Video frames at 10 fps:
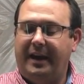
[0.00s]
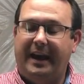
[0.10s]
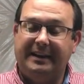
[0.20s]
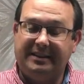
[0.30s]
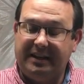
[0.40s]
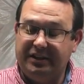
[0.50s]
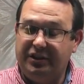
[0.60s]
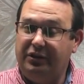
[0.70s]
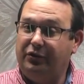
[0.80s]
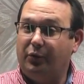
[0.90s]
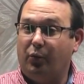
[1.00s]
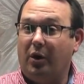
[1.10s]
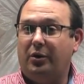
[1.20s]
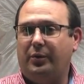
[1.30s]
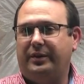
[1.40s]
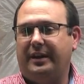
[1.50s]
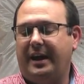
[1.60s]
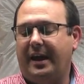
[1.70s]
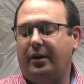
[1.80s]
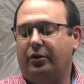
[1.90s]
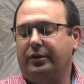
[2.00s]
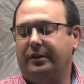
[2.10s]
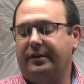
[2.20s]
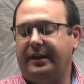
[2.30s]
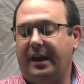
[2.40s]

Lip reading: As I continued to work with the cowl